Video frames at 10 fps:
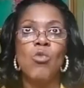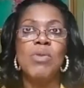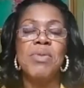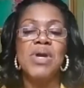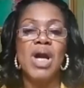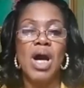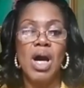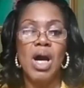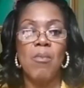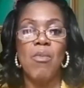We
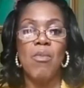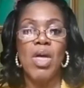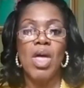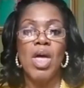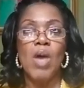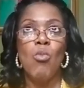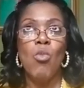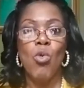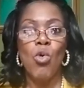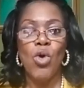become
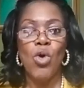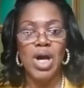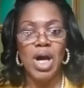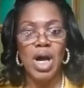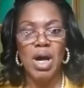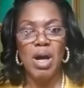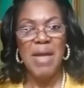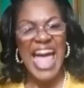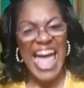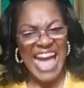more
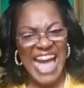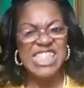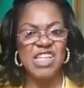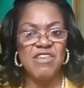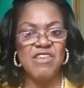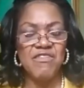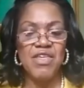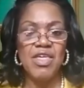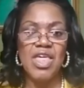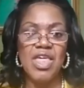active
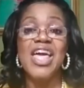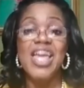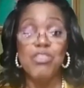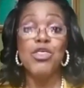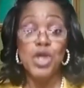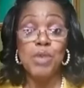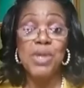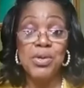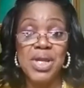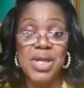in the
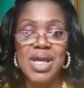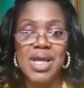community.